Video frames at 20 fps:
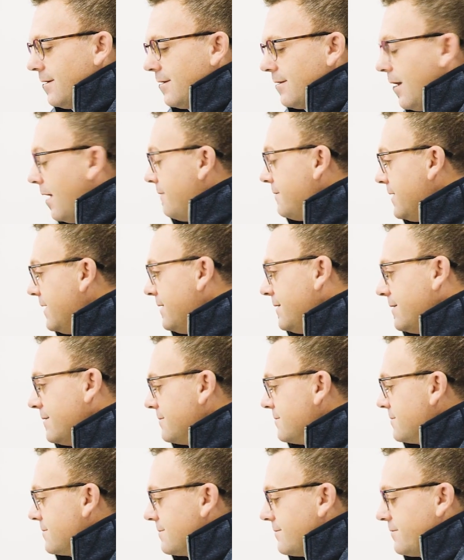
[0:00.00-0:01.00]
loved it.
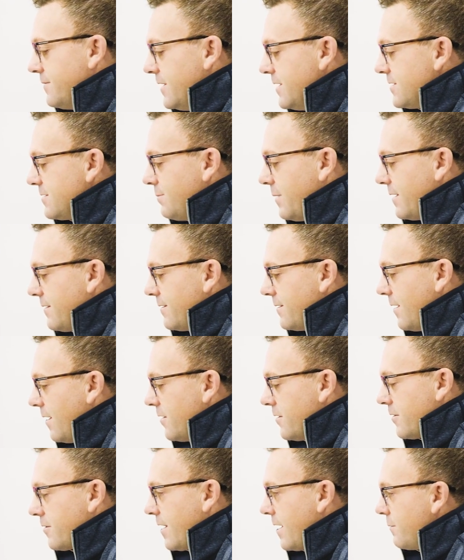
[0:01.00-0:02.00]
And finished my
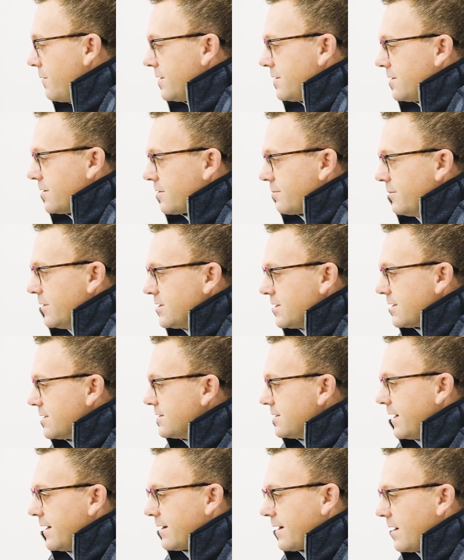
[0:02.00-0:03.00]
undergrad, went to Michigan
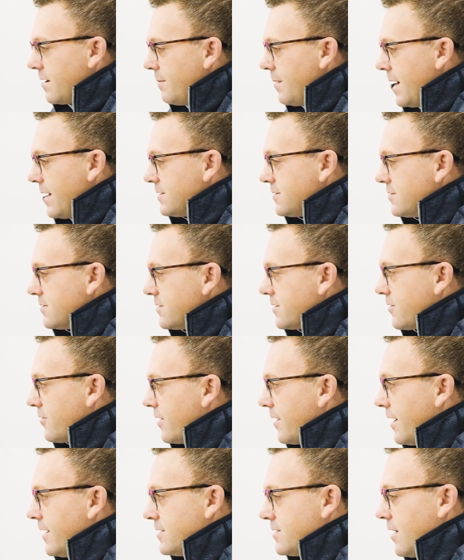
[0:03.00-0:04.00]
State, got a master's
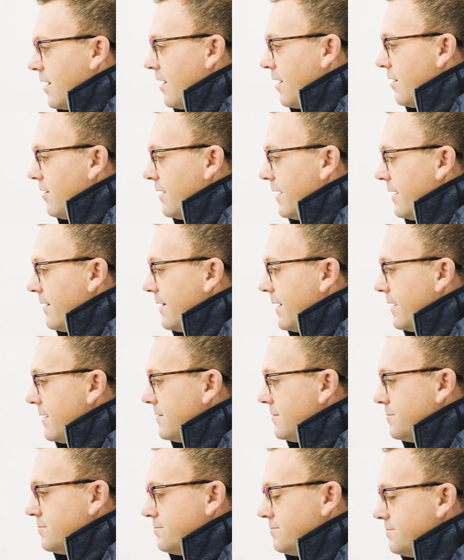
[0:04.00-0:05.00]
degree in HR, and
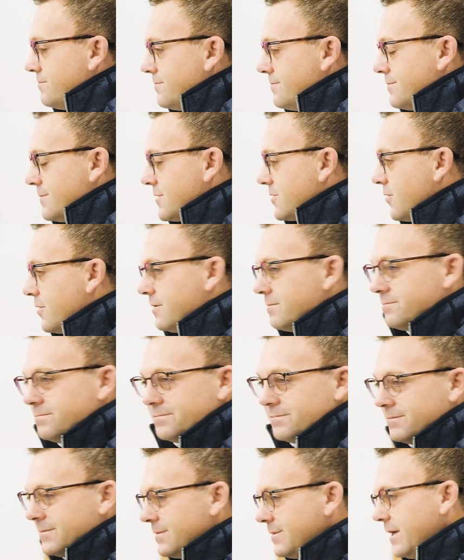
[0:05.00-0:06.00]
then sort of
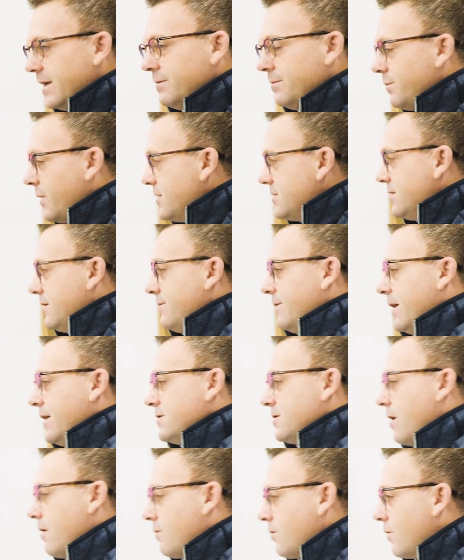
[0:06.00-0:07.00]
did a bunch of
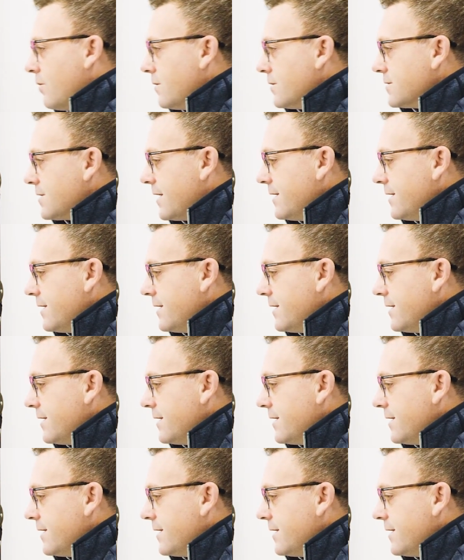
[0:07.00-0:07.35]
different HR roles.